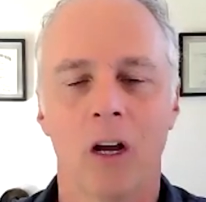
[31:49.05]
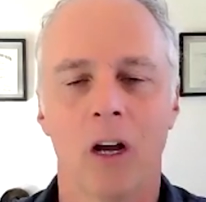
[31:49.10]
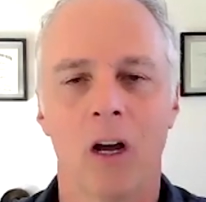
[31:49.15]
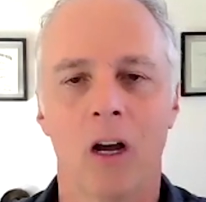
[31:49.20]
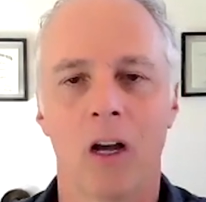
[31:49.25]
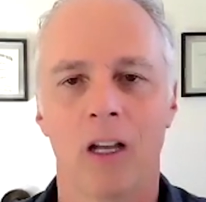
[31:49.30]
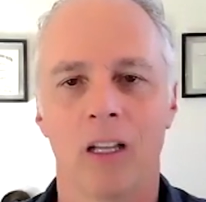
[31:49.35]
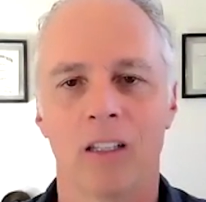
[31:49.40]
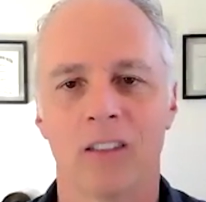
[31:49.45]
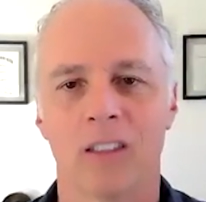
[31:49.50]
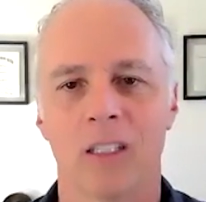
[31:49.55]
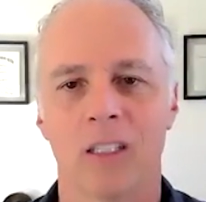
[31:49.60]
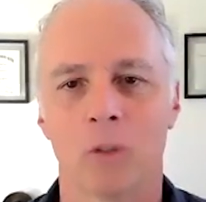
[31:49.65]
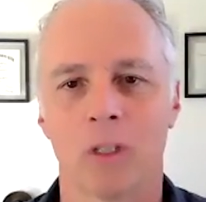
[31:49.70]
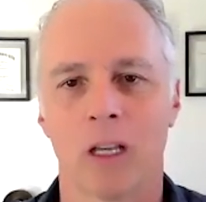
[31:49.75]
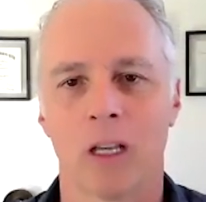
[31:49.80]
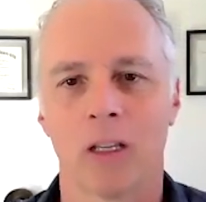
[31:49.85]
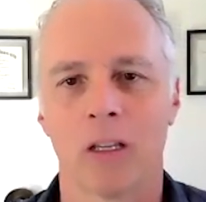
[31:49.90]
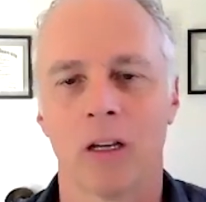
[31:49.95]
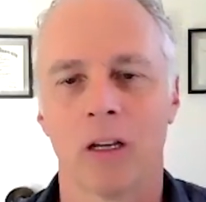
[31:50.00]
it
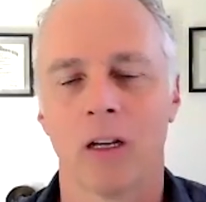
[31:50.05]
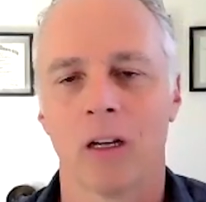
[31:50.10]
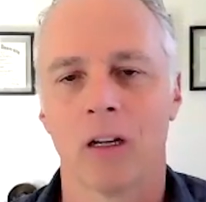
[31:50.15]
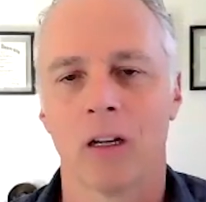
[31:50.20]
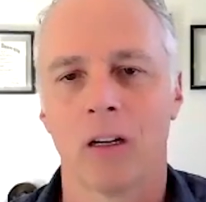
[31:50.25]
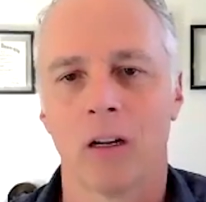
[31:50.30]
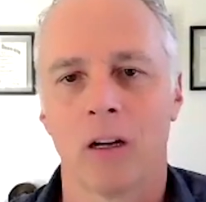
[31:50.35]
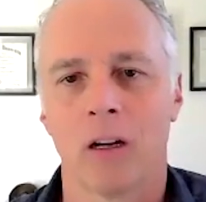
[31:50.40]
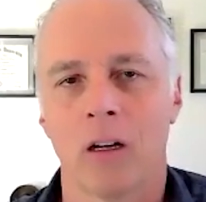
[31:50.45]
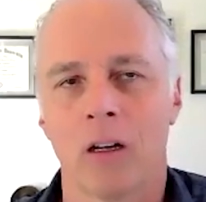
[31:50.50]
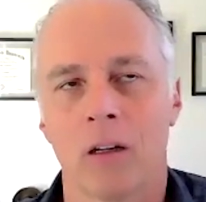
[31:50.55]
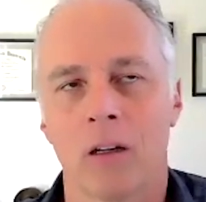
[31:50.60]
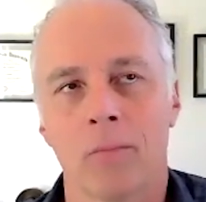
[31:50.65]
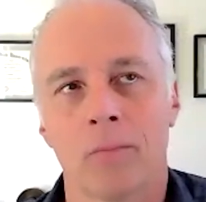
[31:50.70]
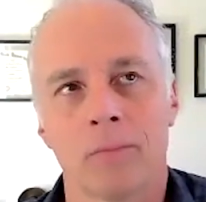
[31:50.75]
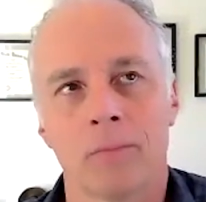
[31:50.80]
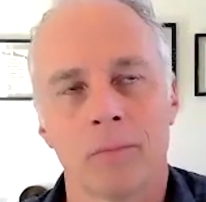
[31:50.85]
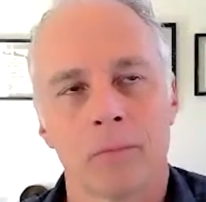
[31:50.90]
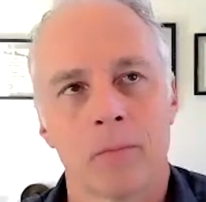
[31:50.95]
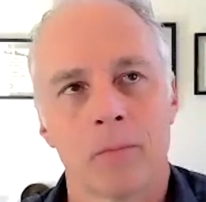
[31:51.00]
seems like
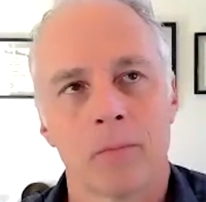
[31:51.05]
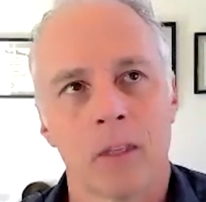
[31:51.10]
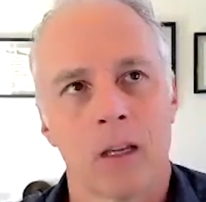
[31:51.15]
a